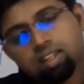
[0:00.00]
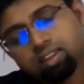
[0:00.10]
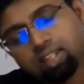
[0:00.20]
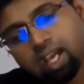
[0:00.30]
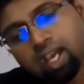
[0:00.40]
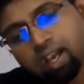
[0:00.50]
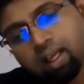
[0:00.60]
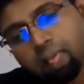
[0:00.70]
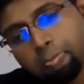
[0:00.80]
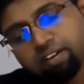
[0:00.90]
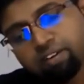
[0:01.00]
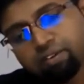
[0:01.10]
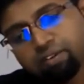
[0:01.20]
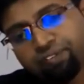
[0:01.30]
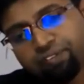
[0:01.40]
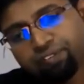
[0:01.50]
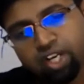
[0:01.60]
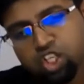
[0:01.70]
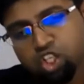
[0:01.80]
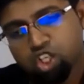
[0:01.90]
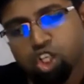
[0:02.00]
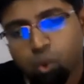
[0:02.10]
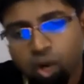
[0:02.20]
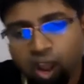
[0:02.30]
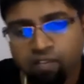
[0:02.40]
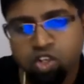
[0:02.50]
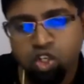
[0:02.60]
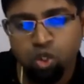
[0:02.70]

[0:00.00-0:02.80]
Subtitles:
There, first you have